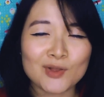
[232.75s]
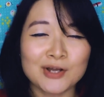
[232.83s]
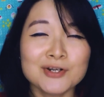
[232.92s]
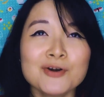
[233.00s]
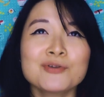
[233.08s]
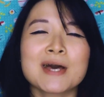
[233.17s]

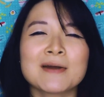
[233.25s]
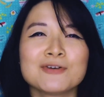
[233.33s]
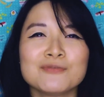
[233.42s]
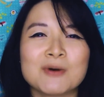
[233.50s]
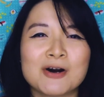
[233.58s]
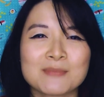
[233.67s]
I know that
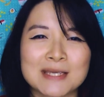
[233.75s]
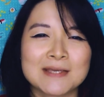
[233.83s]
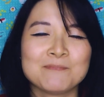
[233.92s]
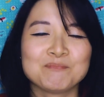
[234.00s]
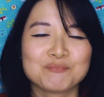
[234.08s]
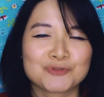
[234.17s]

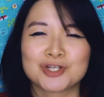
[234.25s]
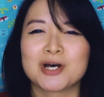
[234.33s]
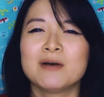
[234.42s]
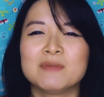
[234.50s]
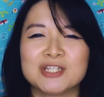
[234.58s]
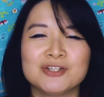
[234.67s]
umami
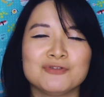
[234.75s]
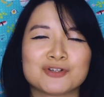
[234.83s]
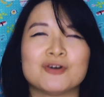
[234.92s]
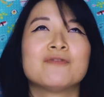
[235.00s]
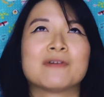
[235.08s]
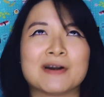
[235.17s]
term is
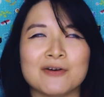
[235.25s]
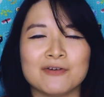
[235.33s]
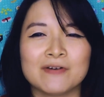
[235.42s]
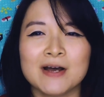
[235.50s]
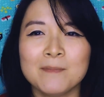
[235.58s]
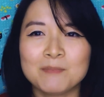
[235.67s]
used over and
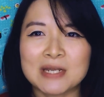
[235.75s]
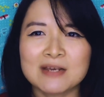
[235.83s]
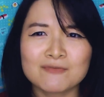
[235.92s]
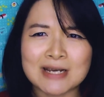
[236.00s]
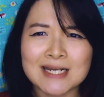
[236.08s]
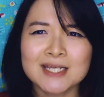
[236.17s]
over, but
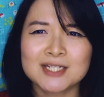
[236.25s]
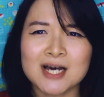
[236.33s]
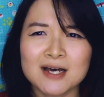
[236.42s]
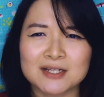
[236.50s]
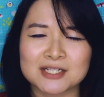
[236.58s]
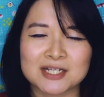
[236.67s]
it really
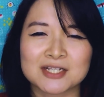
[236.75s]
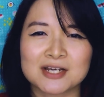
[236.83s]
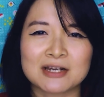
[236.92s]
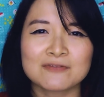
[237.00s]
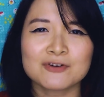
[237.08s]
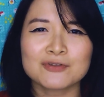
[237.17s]
does. It's
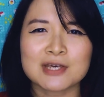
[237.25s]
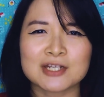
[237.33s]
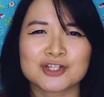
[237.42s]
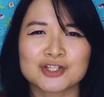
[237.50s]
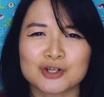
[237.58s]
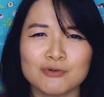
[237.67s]
kind of got
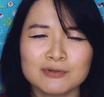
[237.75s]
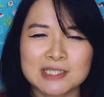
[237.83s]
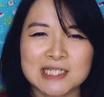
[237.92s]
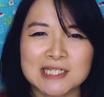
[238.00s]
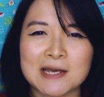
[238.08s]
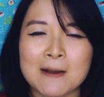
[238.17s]
that
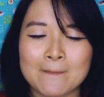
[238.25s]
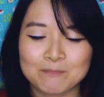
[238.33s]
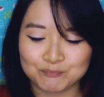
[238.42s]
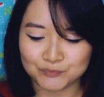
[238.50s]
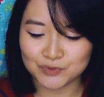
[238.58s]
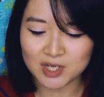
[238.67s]
salty
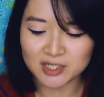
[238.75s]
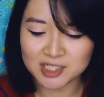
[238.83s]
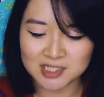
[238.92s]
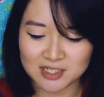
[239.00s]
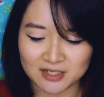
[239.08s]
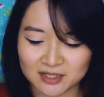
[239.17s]

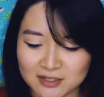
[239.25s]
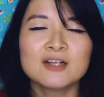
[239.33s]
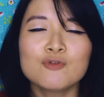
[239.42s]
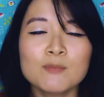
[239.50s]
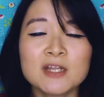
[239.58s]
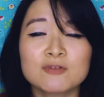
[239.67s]
nuttiness, and
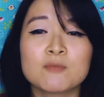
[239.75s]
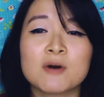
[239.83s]
it almost